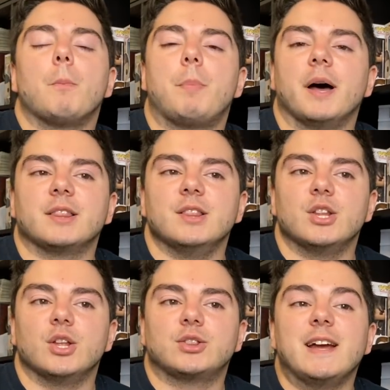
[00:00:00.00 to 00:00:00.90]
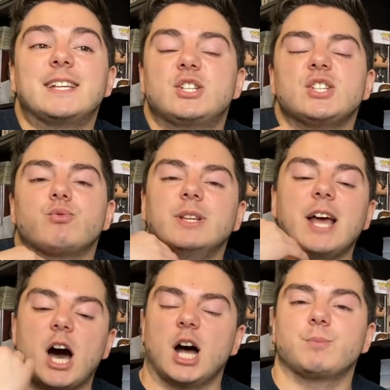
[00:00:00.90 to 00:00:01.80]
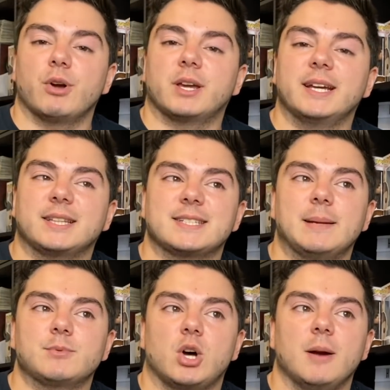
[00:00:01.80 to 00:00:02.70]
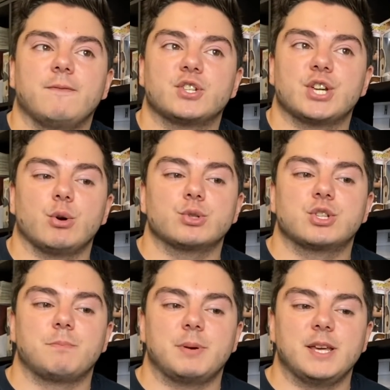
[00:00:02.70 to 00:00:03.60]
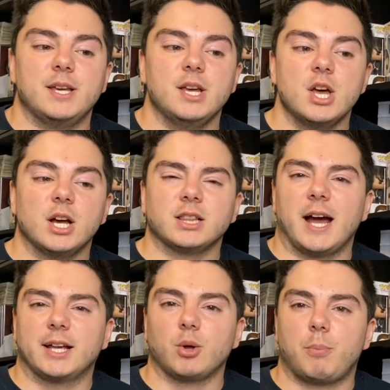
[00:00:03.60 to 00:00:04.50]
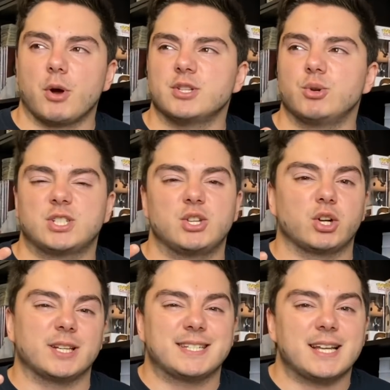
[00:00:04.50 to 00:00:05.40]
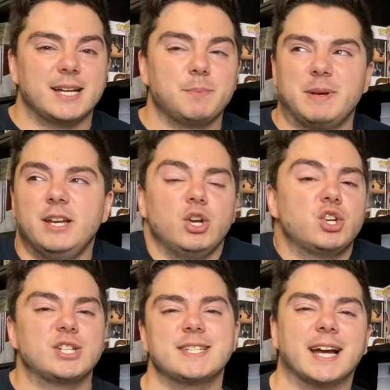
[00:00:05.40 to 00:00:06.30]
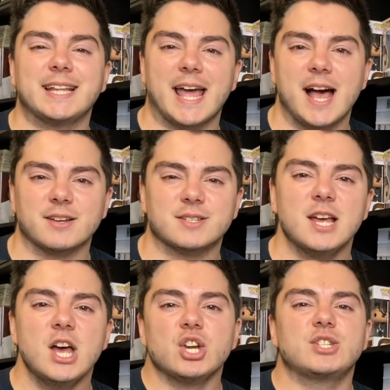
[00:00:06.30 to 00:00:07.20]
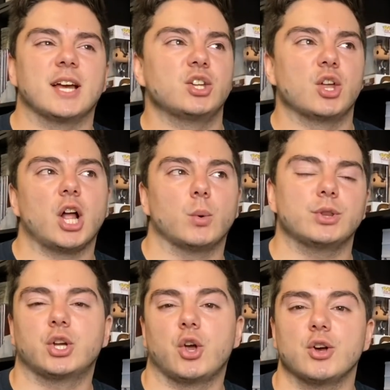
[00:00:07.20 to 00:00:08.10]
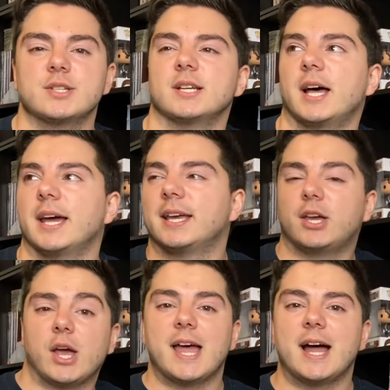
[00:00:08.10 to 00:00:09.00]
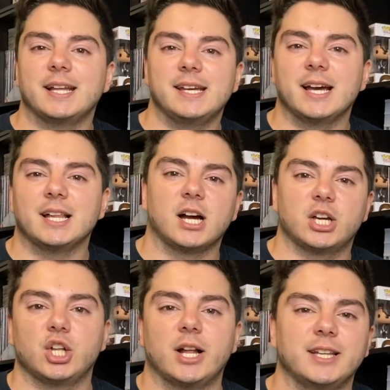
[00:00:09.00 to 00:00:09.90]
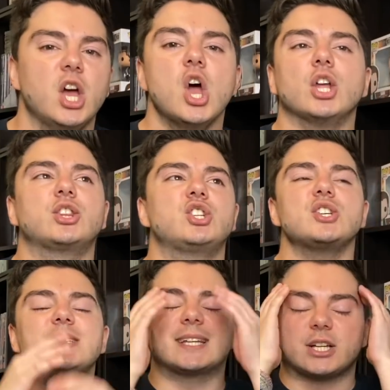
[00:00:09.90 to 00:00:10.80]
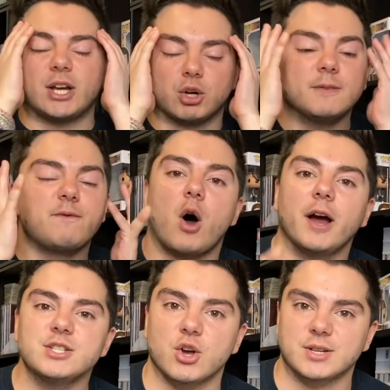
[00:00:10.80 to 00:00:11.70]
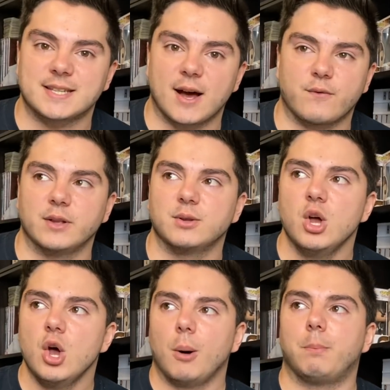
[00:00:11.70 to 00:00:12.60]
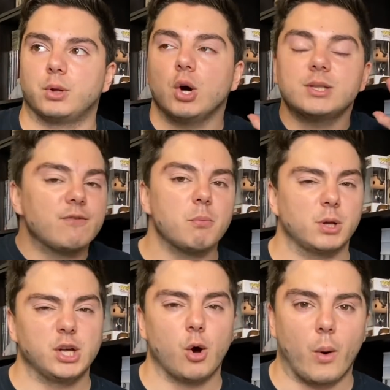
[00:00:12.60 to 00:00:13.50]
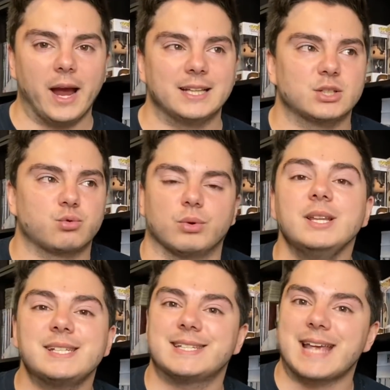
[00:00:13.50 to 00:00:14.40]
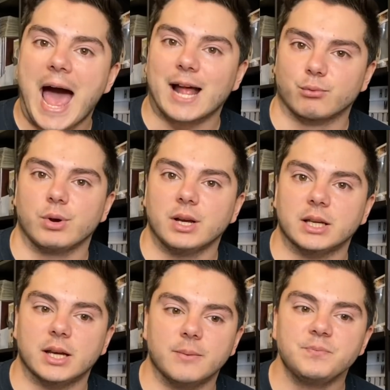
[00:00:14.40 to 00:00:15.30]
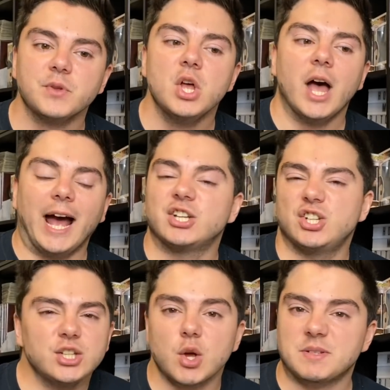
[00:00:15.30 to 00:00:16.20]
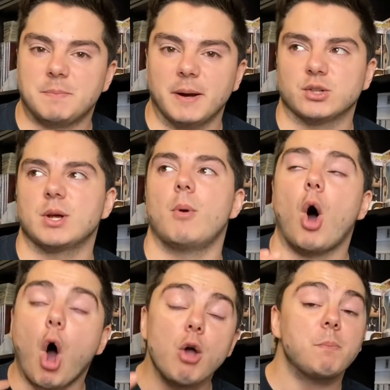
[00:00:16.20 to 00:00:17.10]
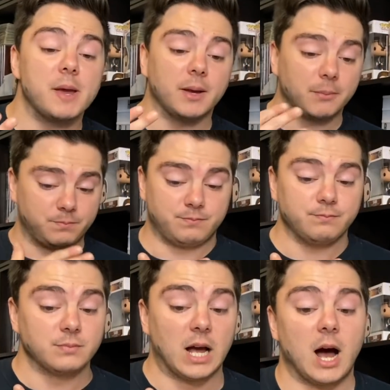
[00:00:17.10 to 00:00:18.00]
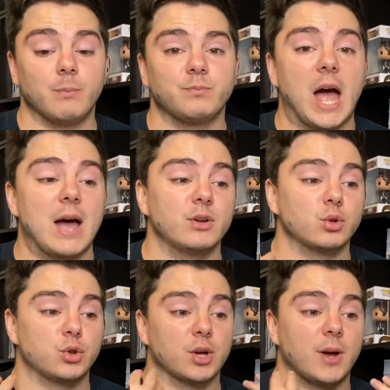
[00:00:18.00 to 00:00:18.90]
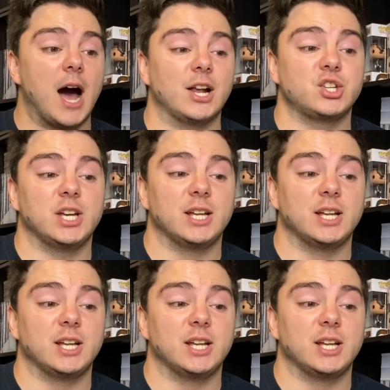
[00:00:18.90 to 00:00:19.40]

But it's just really heartbreaking at the same time for Cheryl to be, like, the person who's gonna she's stuck in the house. She's like, you know, I don't want the curse to, like, get out of here. Like, you know, she just confined herself and blocked everybody away. And it's really sad, really. And she deserves better. So I'm all hoping, having the Archie